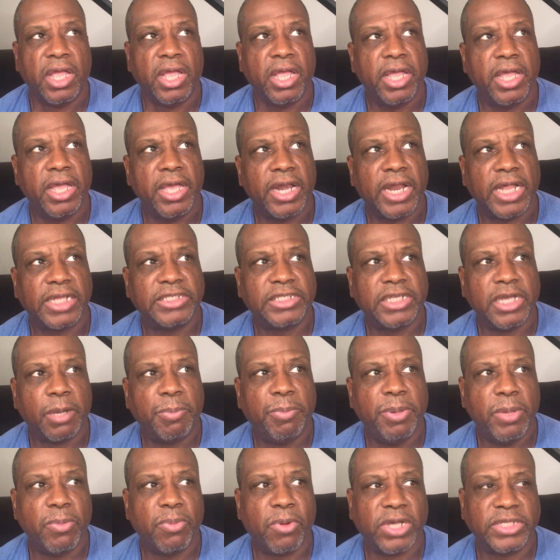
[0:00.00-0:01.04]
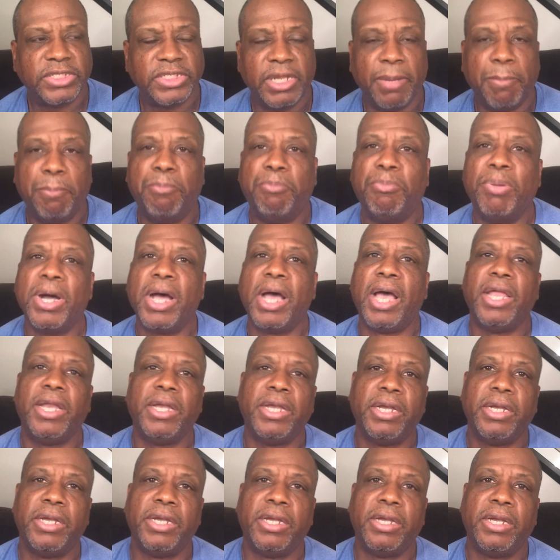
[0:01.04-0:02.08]
And I tell people, I said,
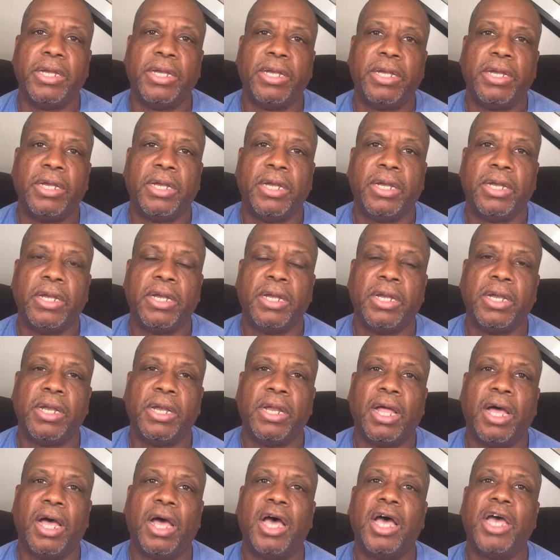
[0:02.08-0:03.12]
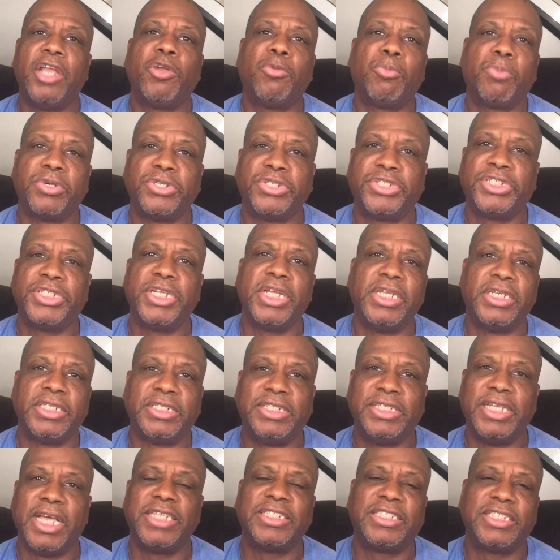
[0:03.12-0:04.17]
but
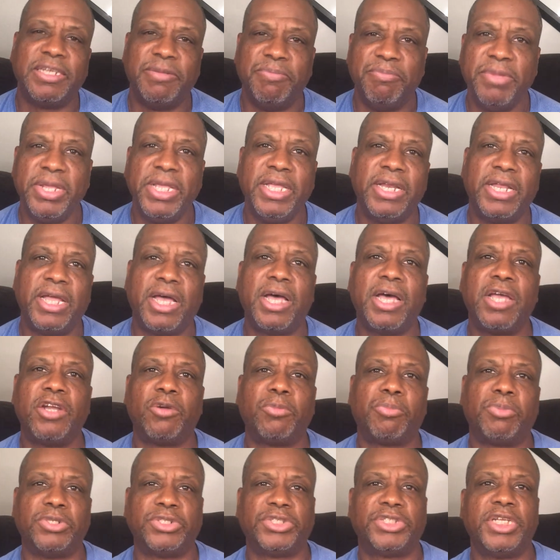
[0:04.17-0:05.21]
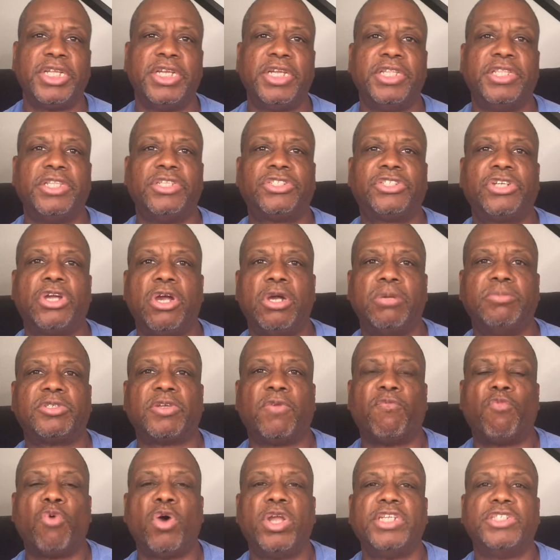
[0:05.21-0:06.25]
100% doesn't mean 100% in the terms
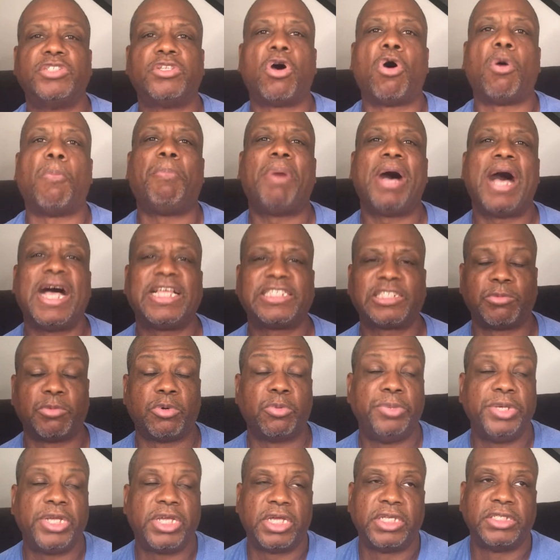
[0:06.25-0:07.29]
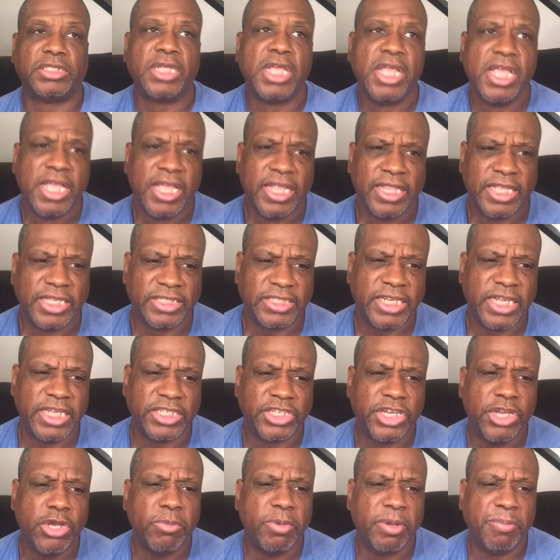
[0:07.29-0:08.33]
of what is all possible, because they say as
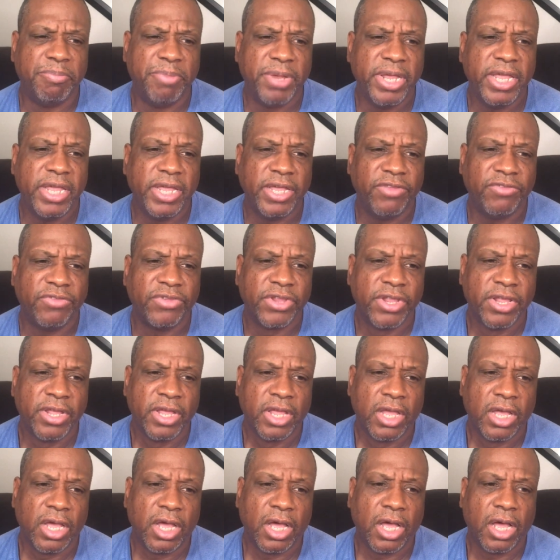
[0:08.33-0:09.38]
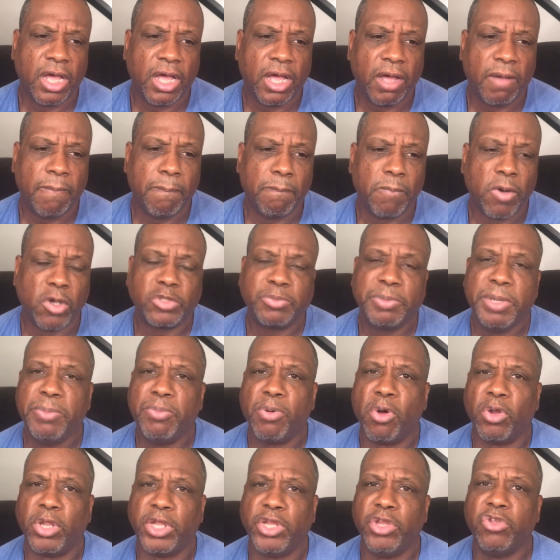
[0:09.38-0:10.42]
human beings, most
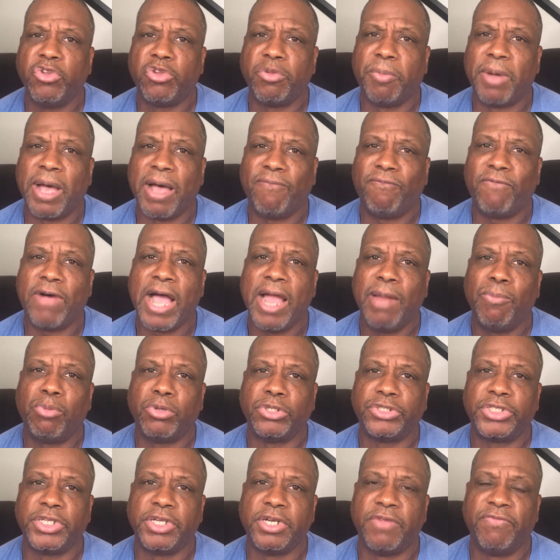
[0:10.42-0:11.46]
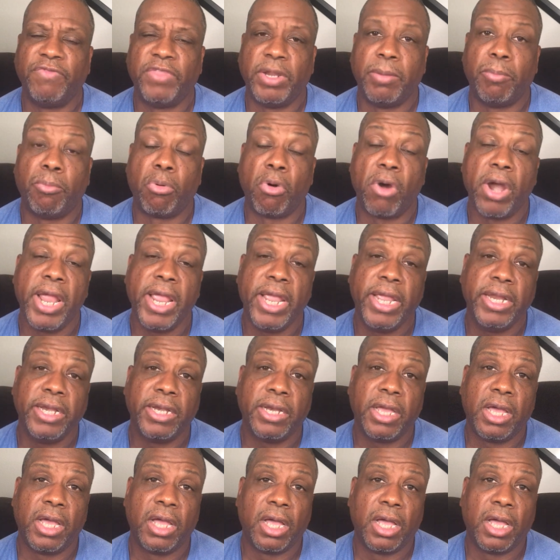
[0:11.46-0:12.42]
people only use about 5% of their brain,